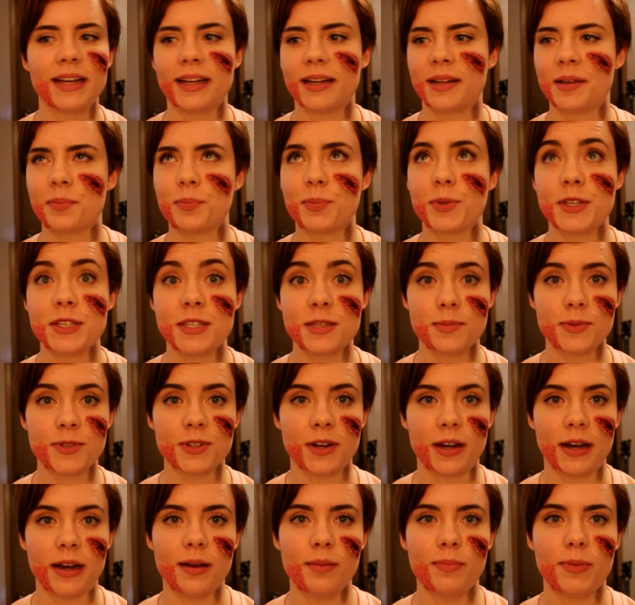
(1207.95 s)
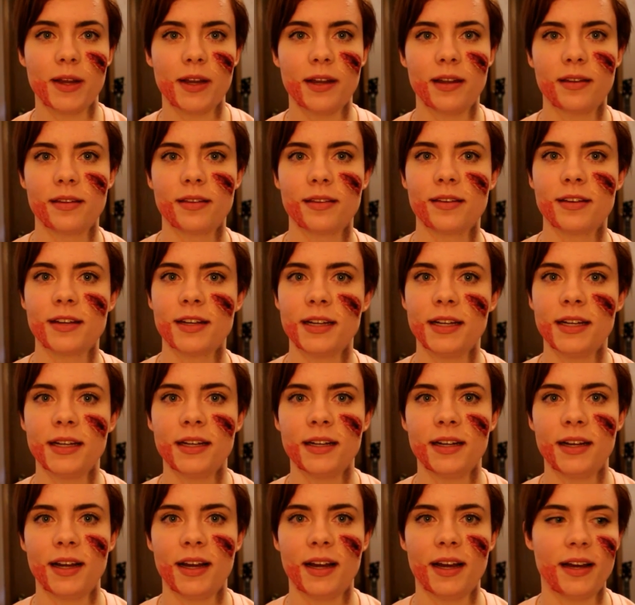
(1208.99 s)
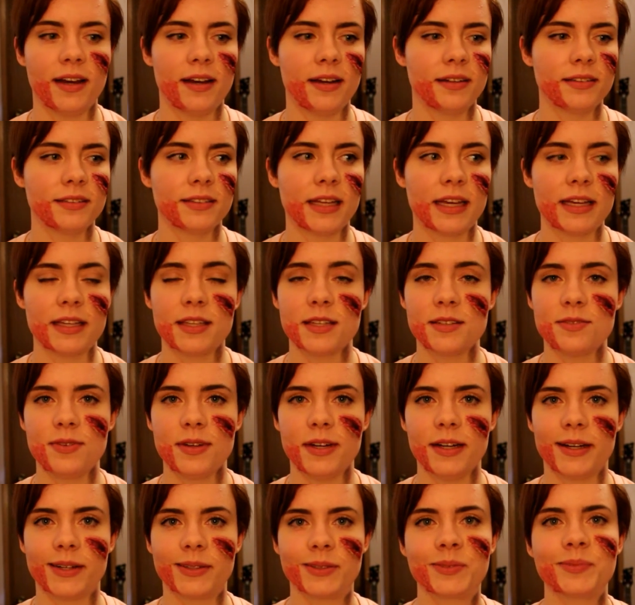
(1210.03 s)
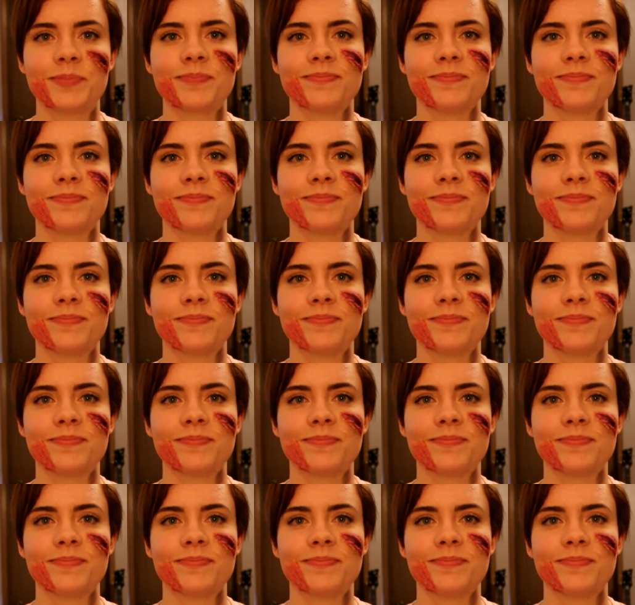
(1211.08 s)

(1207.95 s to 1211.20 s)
and please subscribe and like this video.